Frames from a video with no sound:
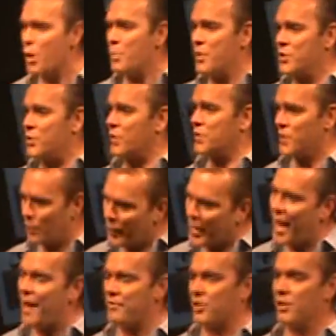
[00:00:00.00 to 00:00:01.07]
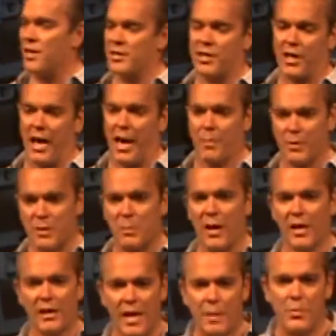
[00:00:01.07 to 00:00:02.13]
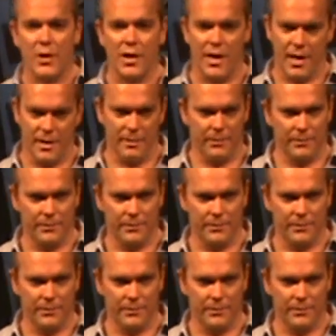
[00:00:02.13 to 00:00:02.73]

open to us, and we have to launch a campus by Labor Day.